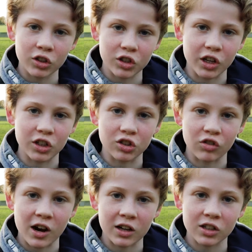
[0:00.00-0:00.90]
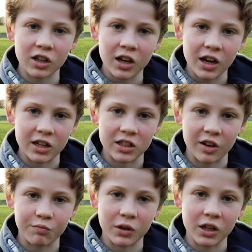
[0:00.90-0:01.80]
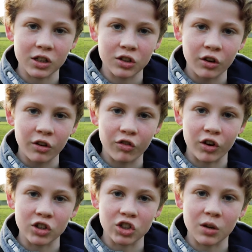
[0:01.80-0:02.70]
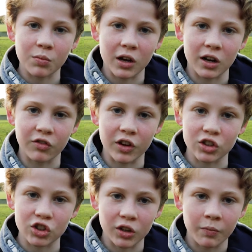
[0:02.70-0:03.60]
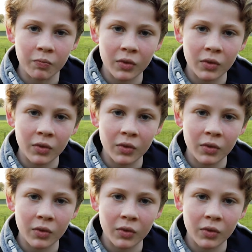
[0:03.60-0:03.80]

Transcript: to interact and to have peace, friendship and adventure.